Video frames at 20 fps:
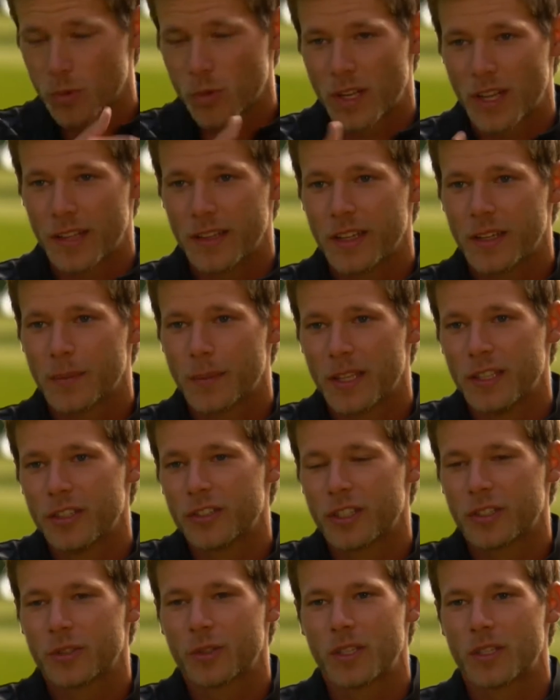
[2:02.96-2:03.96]
because they
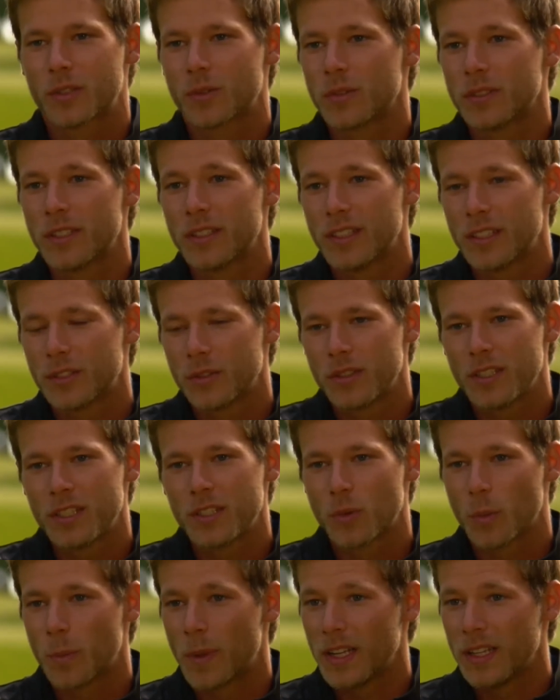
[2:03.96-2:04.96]
play all year long.
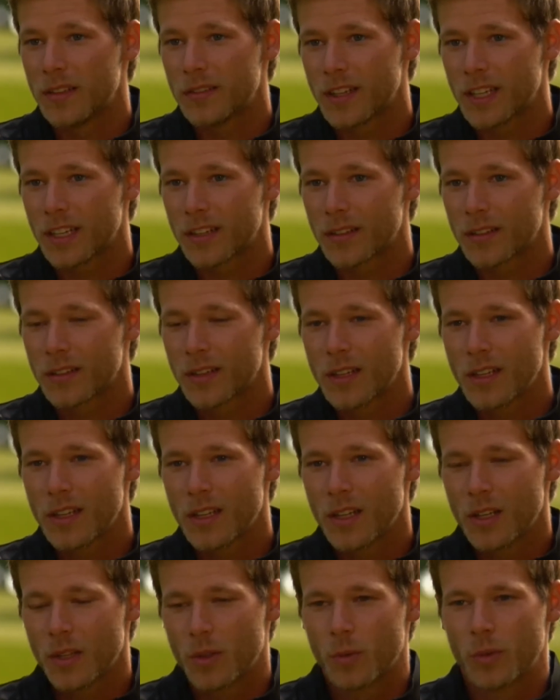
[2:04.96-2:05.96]
Those who play in the
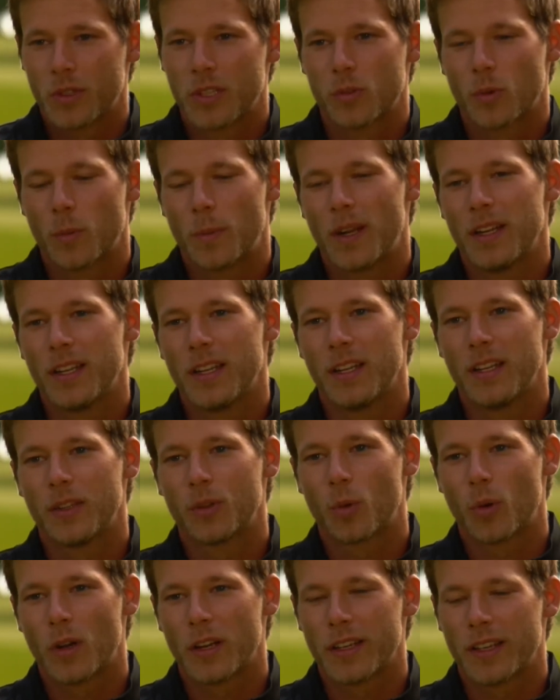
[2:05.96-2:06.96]
United States don't have
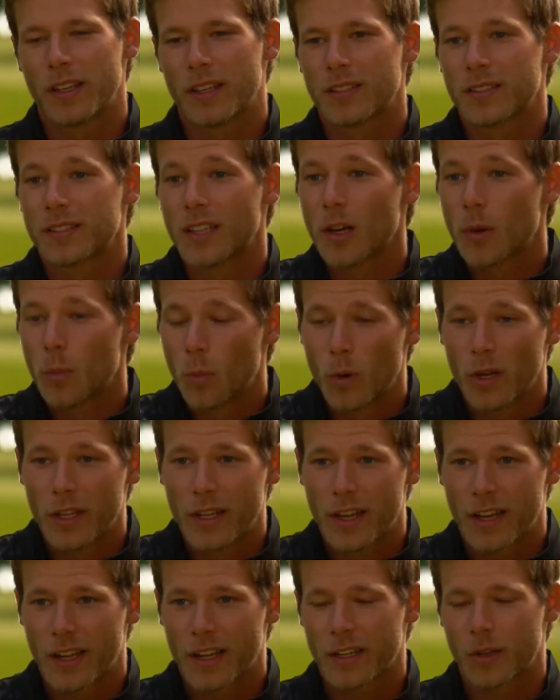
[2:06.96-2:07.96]
four or five
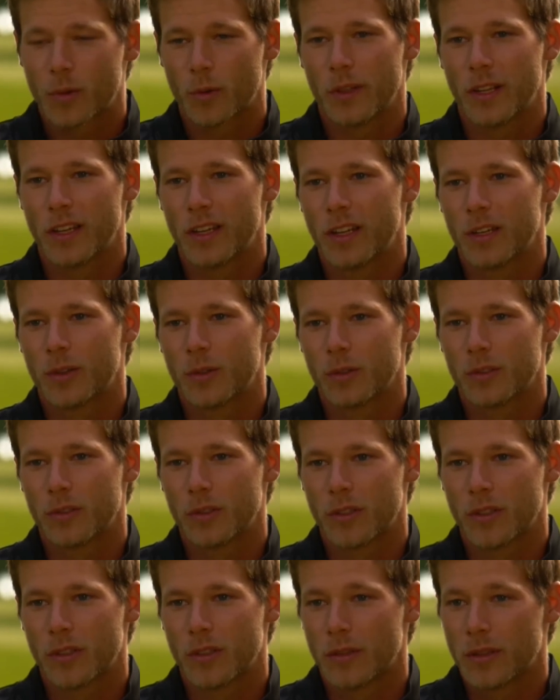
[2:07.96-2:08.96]
months off during the
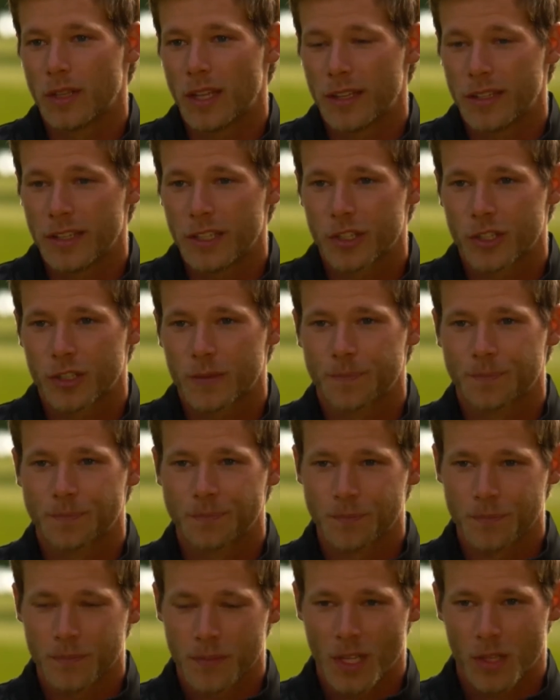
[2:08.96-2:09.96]
wintertime.
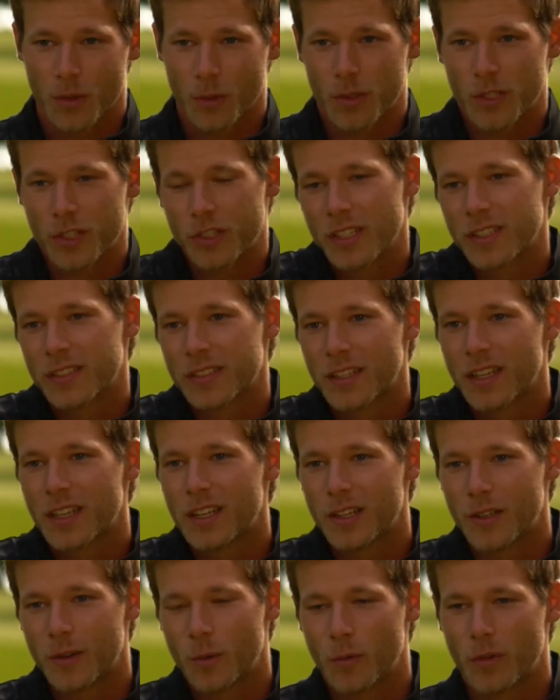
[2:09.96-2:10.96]
We suffer
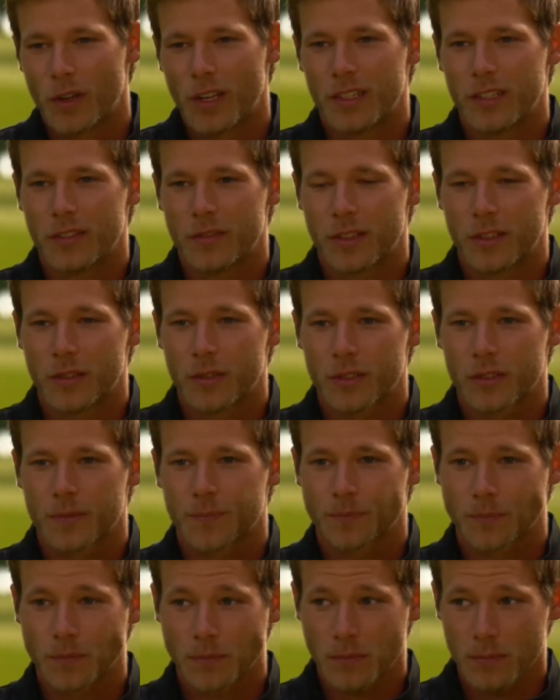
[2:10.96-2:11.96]
because of the snow. In
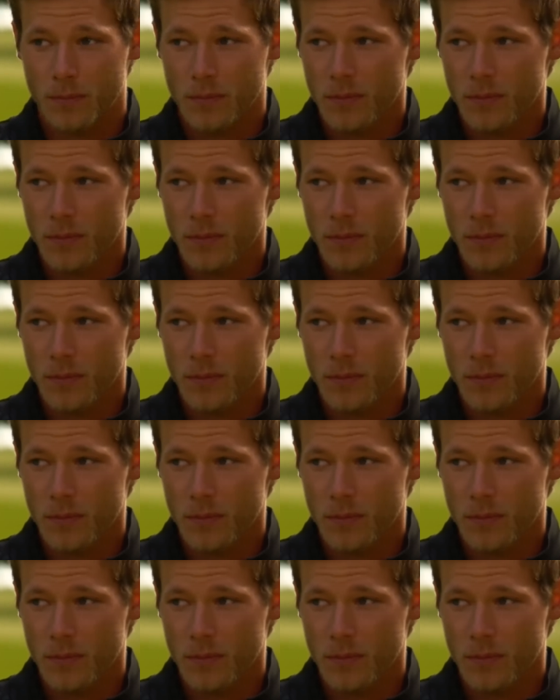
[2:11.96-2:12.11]
addition,